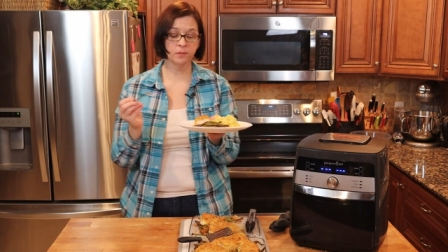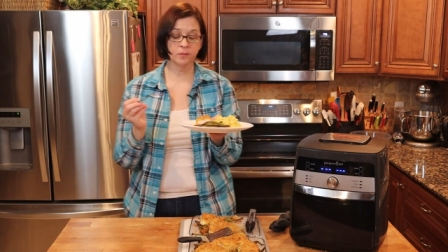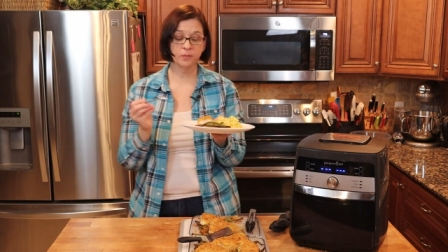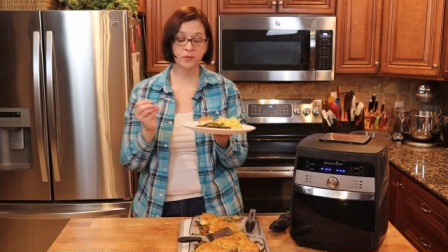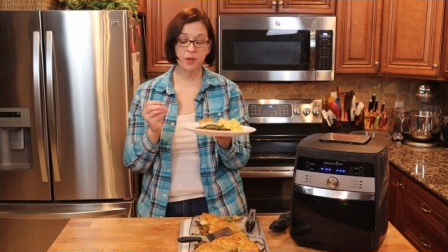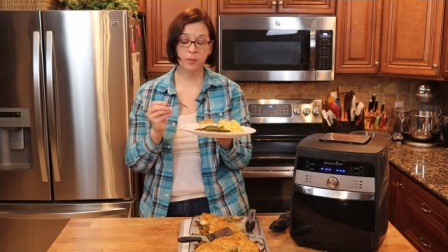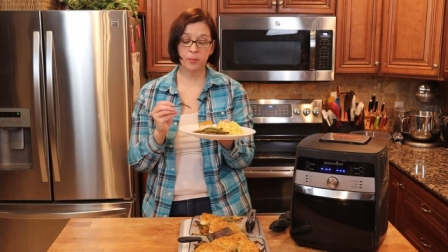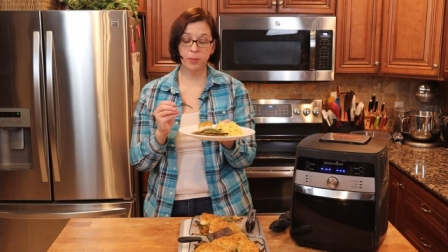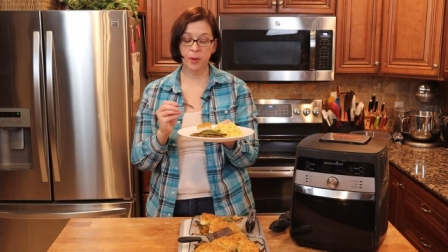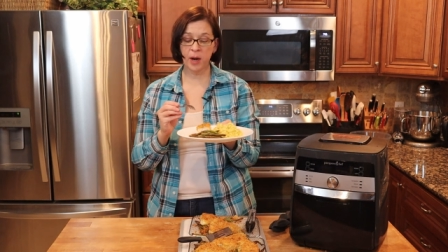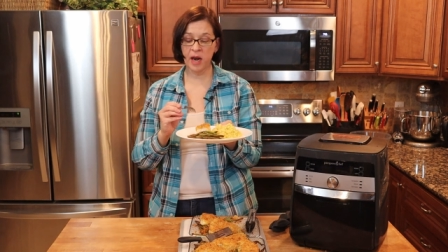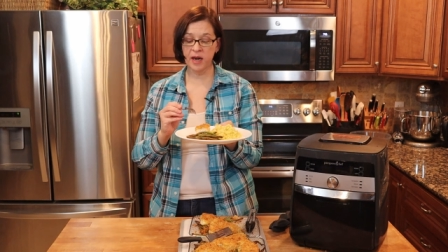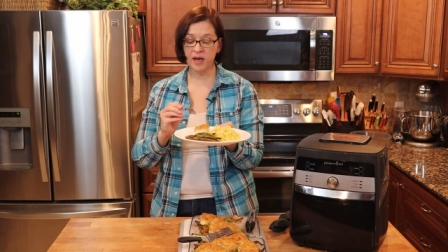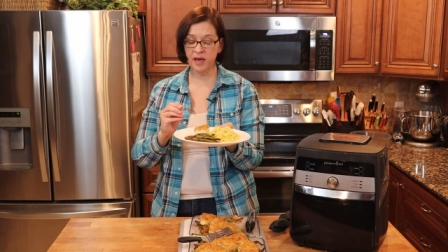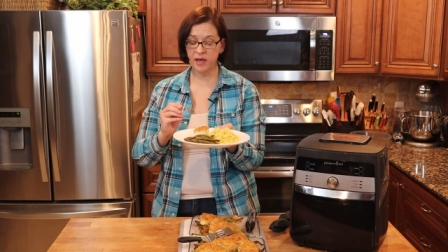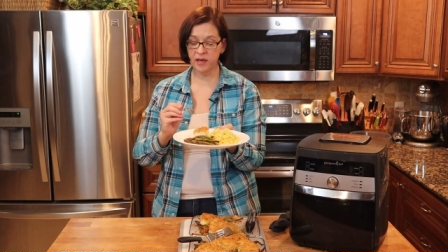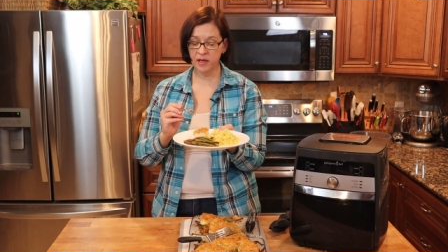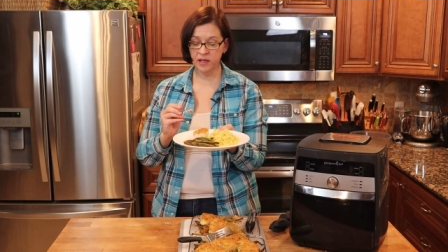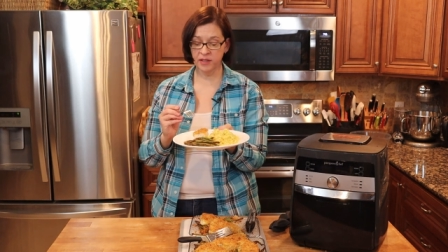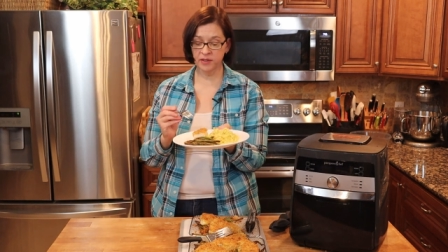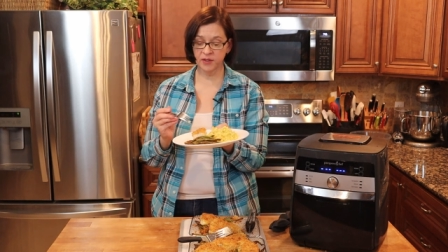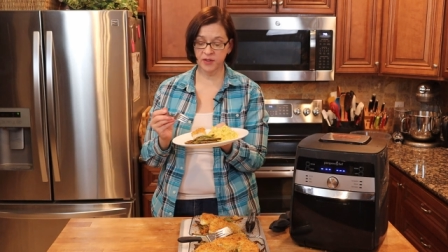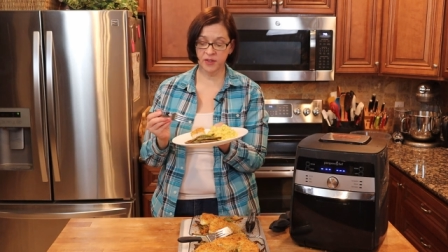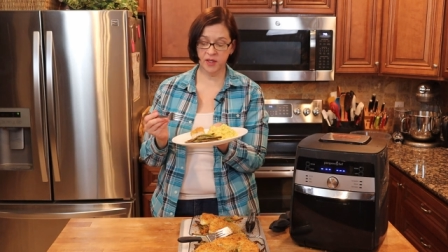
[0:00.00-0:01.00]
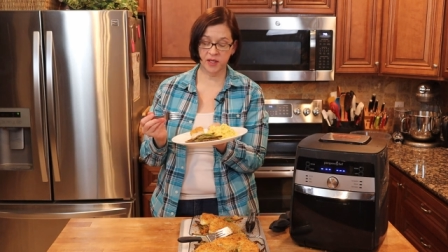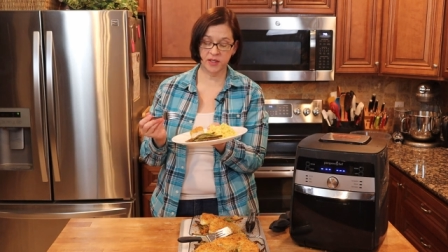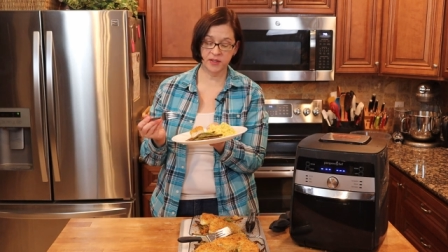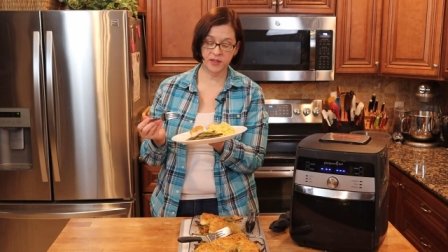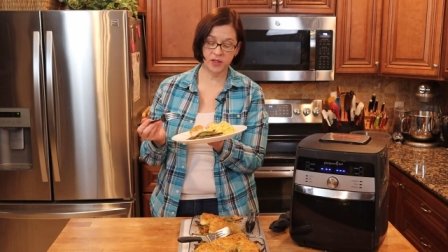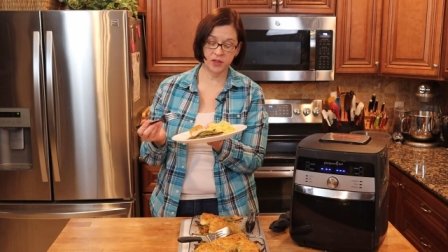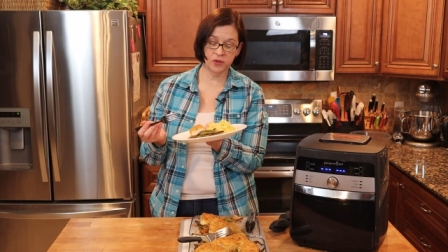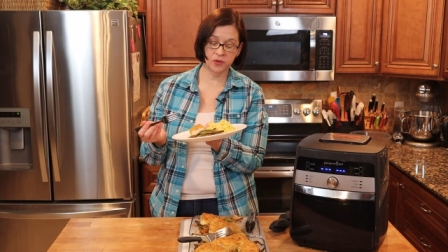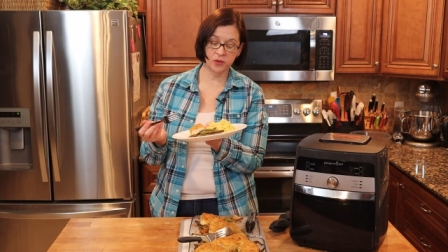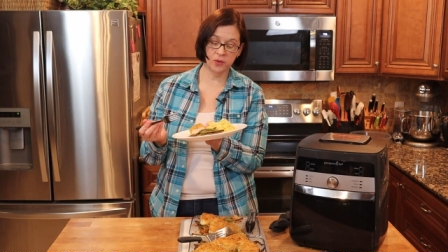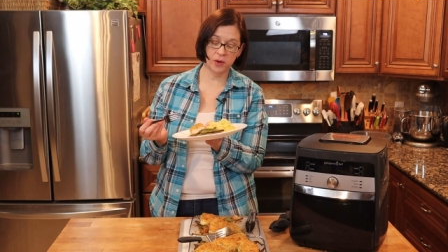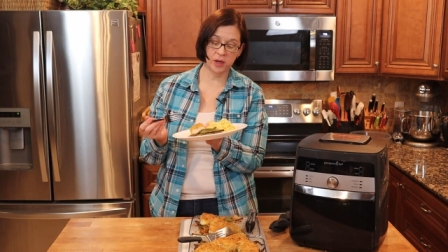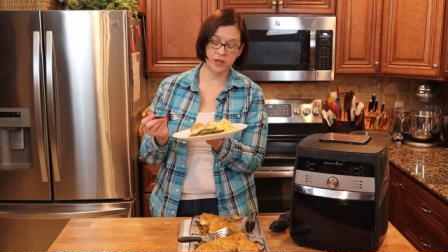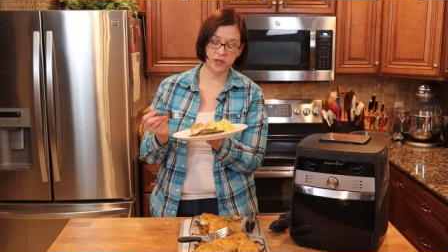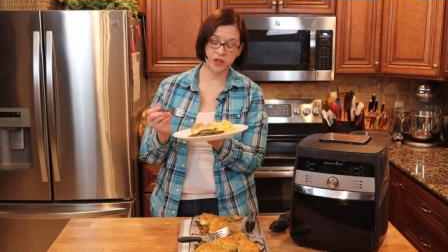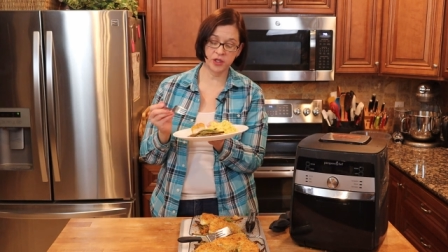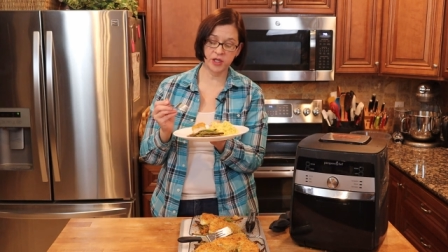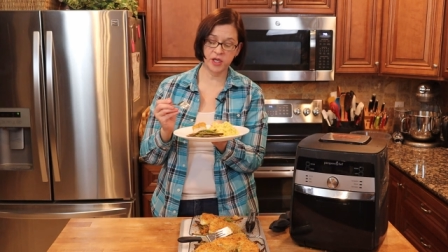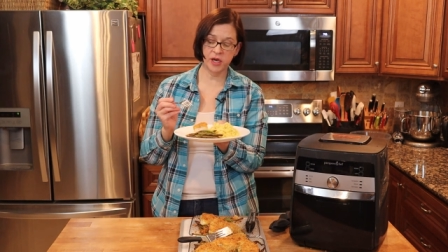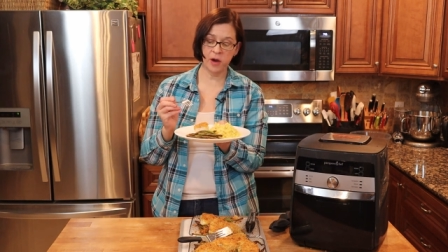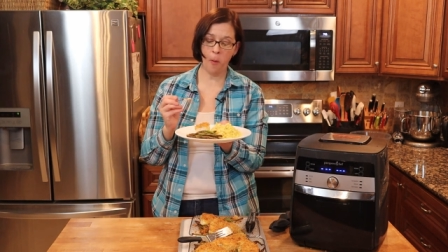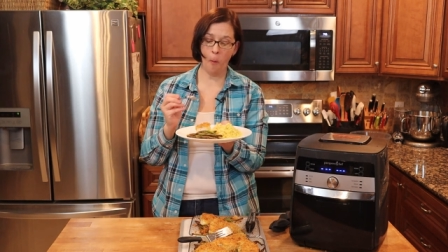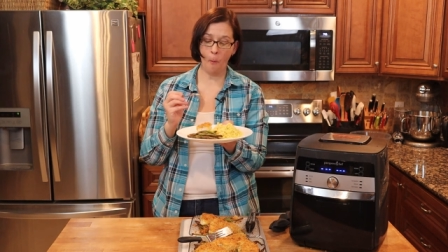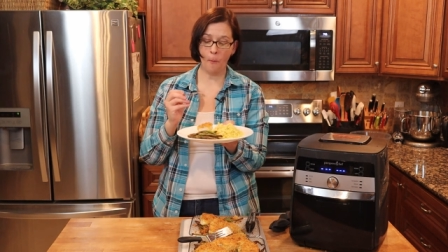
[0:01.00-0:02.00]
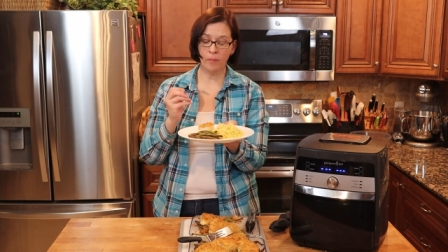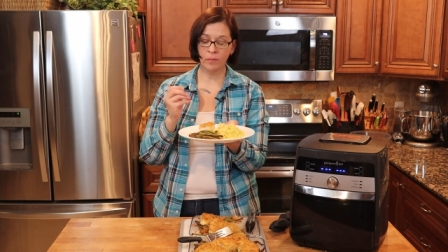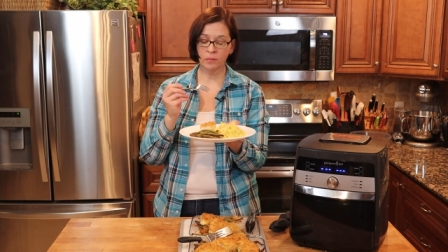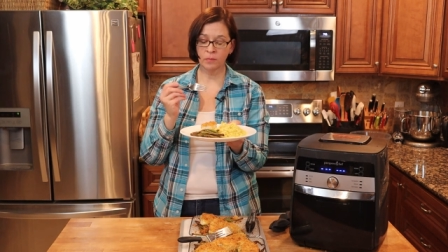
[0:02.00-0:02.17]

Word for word: The breading is nice and crunchy,